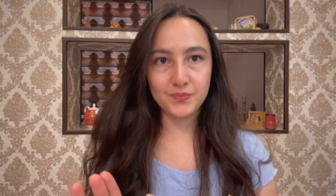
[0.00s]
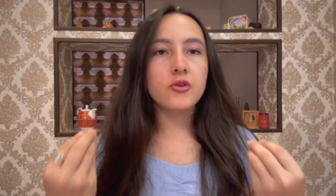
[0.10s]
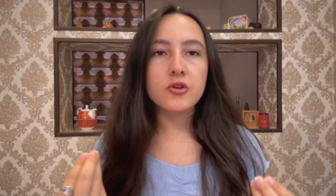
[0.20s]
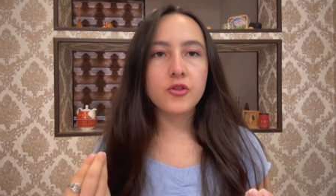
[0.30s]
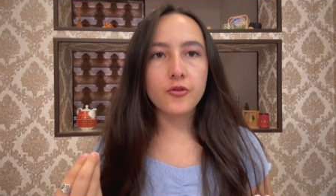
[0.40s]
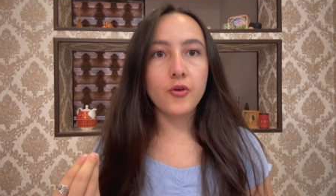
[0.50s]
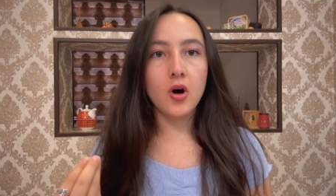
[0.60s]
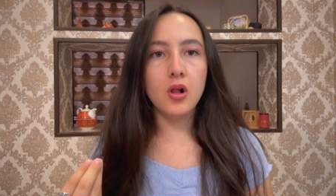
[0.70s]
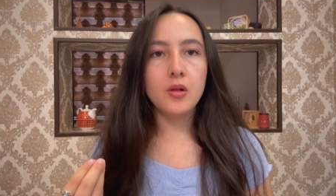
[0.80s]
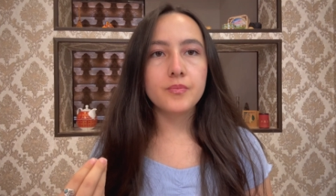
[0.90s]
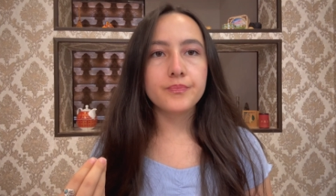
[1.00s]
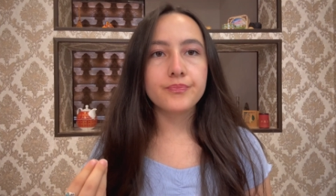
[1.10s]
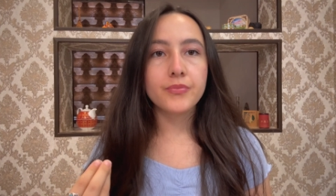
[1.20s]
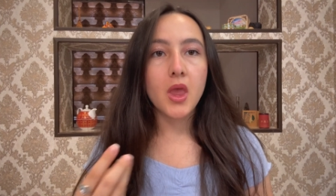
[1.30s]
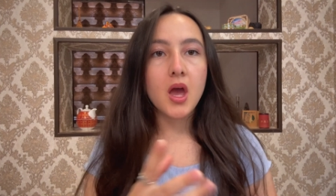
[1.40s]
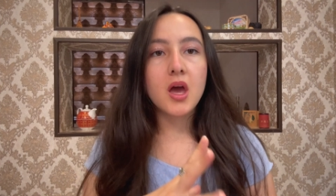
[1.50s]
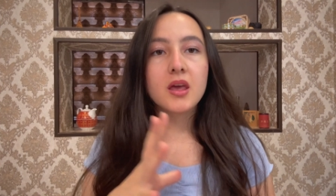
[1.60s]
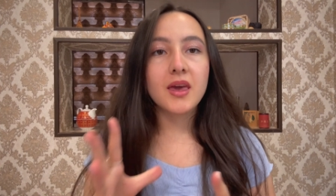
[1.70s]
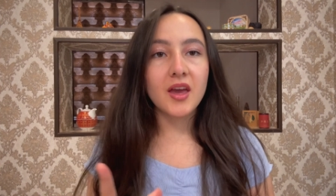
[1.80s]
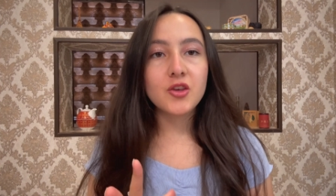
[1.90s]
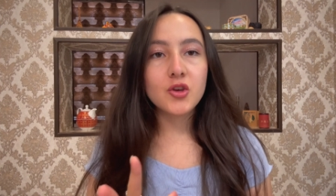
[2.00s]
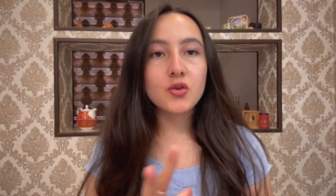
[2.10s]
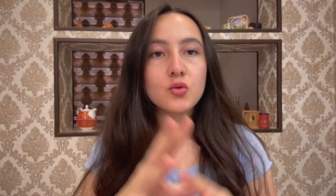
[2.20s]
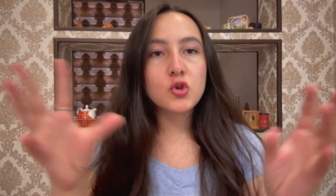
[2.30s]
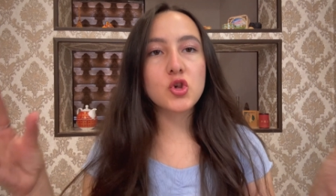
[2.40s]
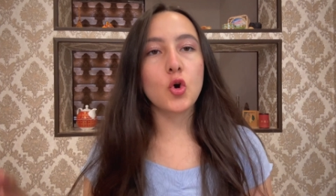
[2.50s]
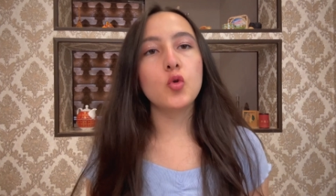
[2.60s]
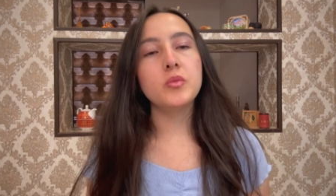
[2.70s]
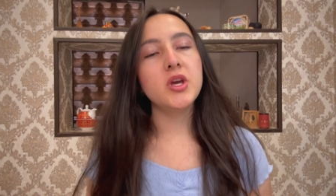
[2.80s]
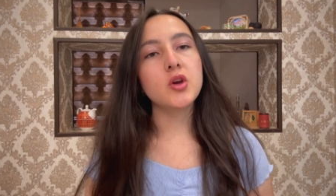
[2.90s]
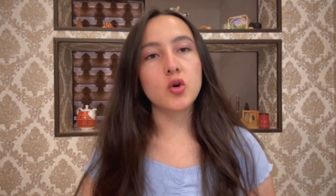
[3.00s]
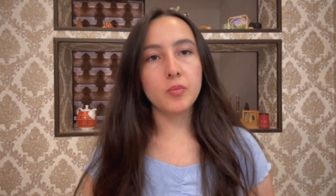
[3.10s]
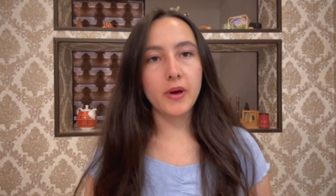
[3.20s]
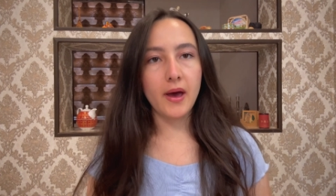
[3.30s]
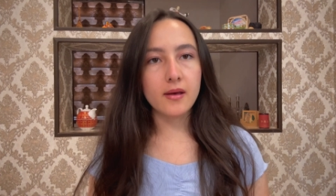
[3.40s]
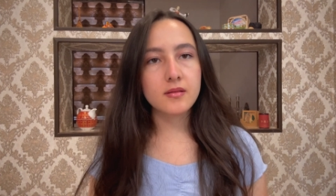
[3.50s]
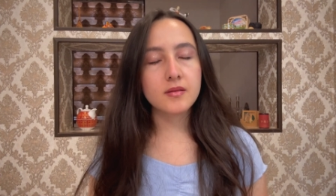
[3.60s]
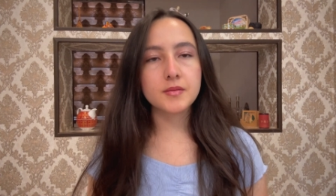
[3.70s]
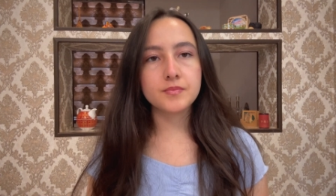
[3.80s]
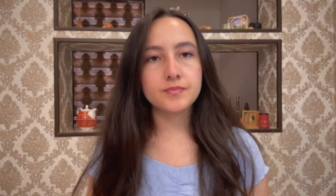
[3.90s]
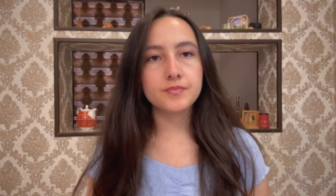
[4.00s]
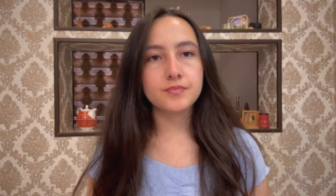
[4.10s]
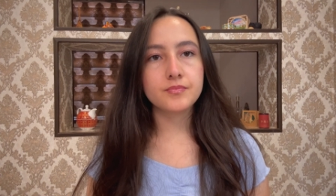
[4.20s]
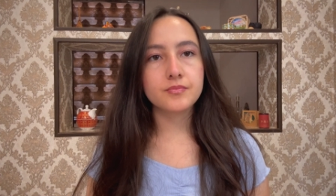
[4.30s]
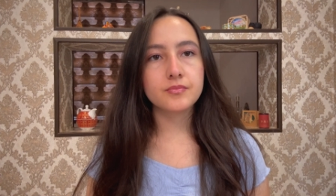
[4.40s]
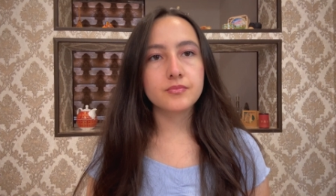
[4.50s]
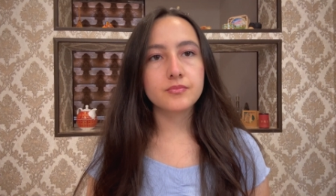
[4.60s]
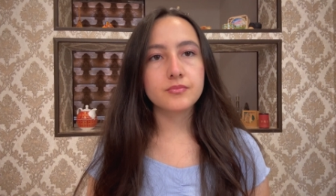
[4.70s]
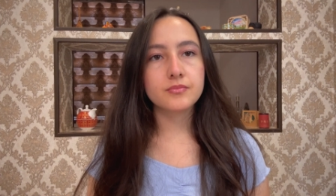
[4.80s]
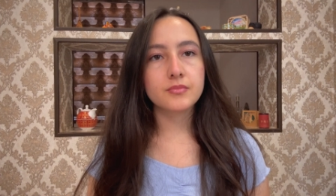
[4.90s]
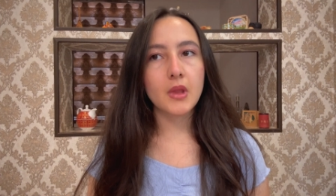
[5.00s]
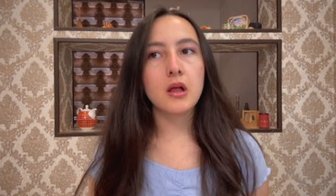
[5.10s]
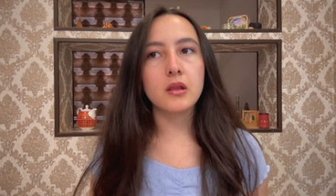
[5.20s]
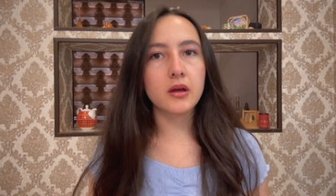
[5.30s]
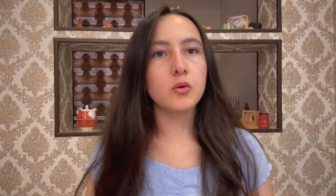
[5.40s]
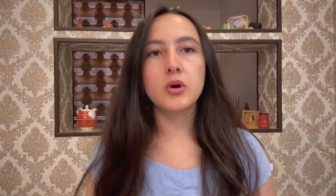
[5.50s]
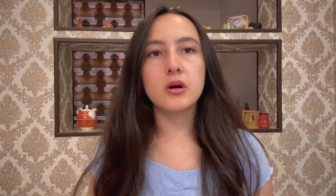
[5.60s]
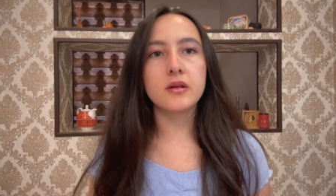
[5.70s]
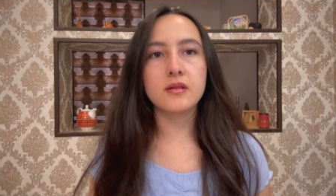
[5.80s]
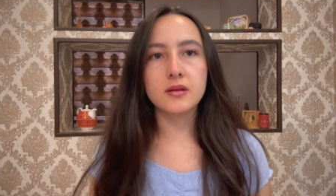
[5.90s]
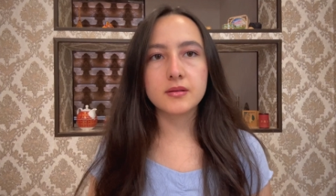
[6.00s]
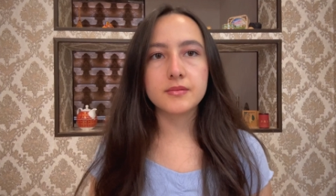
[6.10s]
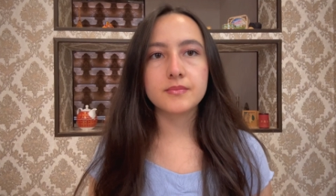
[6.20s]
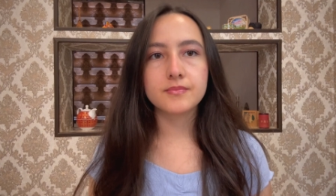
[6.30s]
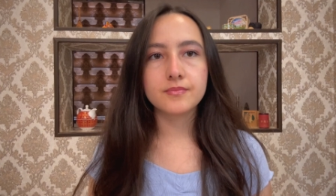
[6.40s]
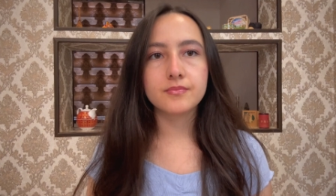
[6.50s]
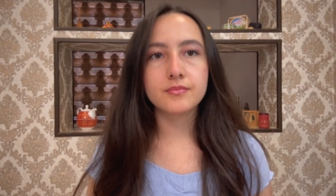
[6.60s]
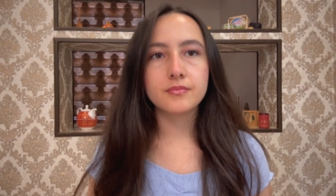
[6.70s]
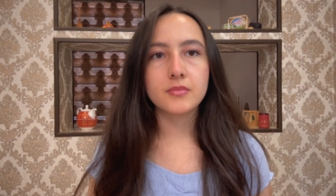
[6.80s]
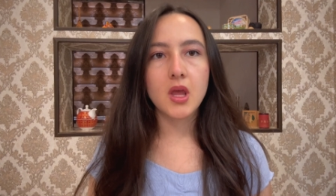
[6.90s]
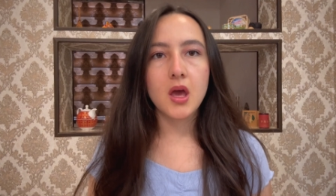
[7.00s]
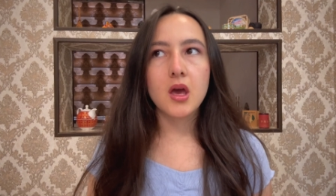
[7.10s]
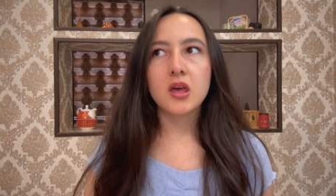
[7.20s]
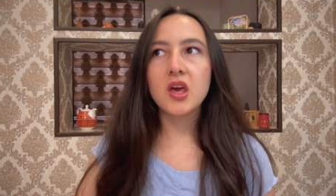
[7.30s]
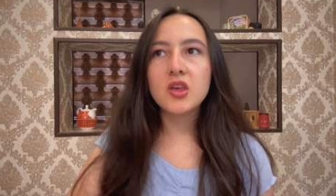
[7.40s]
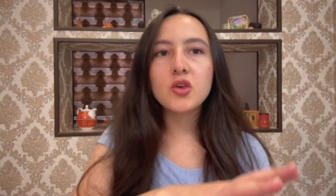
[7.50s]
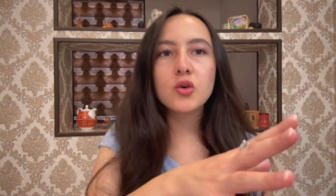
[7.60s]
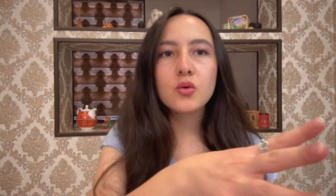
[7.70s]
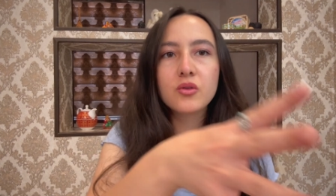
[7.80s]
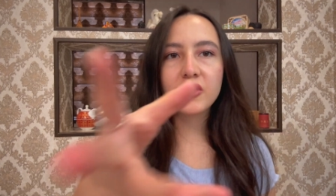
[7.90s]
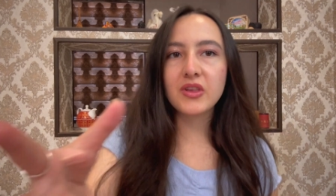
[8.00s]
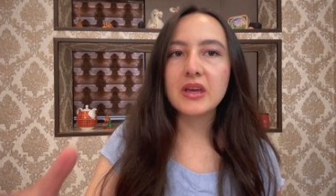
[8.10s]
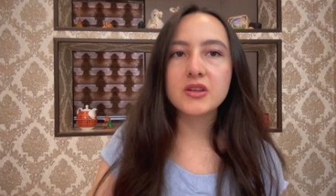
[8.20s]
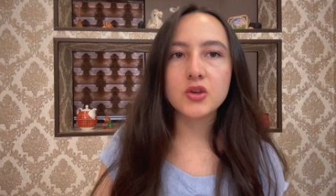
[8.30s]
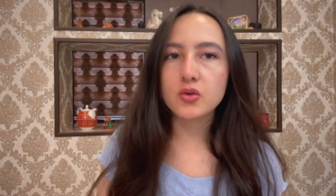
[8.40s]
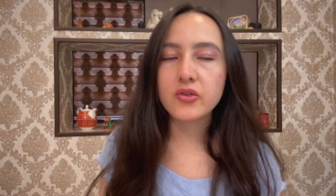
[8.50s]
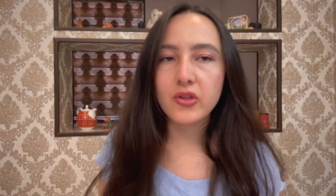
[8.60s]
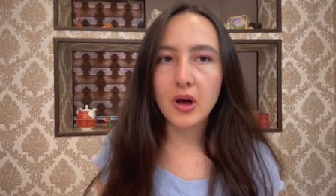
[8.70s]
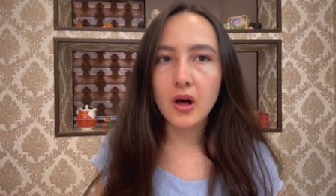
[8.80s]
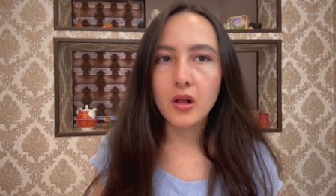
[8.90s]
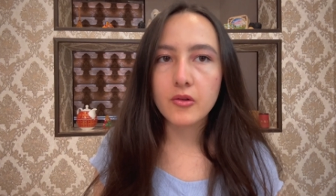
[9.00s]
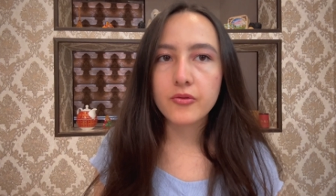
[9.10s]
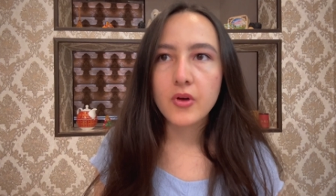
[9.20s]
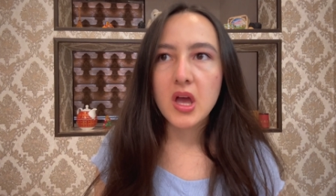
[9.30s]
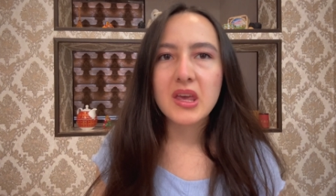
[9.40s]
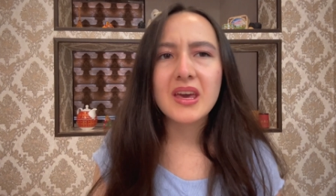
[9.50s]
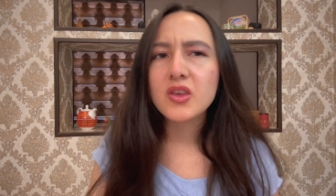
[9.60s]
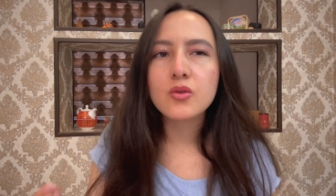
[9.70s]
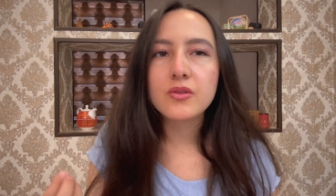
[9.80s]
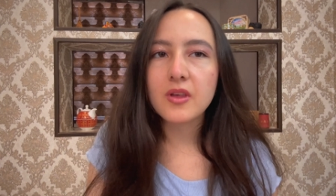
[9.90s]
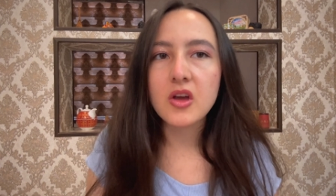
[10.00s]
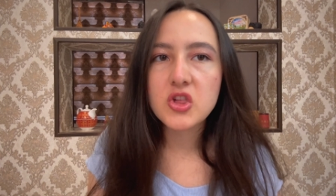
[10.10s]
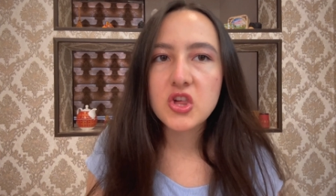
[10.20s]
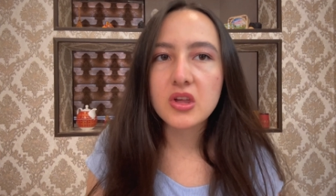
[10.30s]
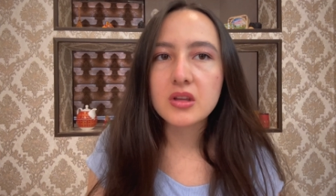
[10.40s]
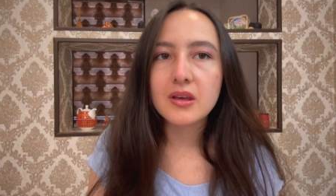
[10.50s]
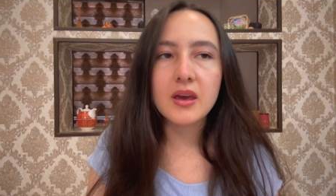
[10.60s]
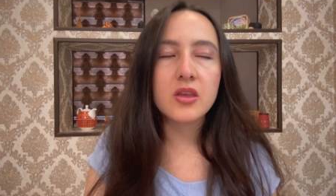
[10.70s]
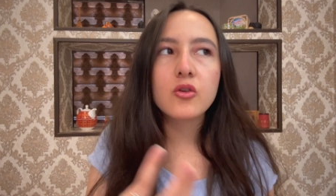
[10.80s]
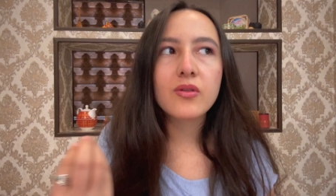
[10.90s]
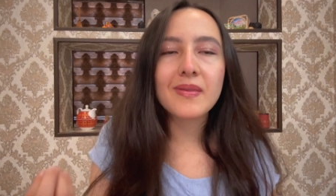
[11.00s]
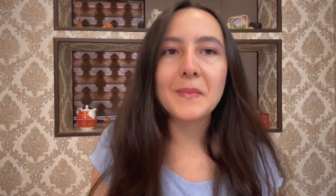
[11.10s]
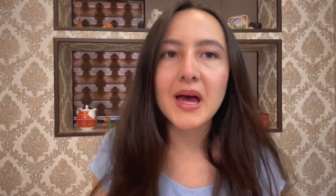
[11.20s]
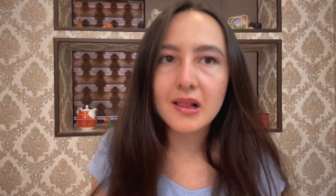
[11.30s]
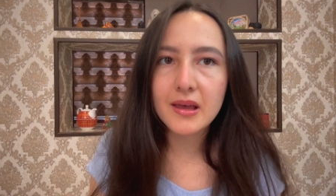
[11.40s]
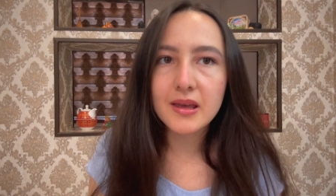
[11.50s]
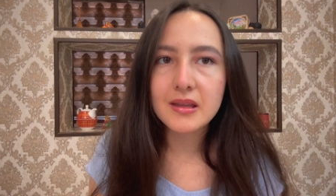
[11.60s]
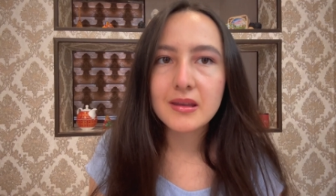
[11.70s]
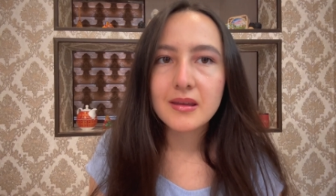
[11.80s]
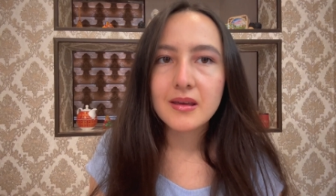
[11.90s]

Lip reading: First of all, can you show me your past? Like, where is it? Can you see it yourself? Can you touch it? Can you smell it?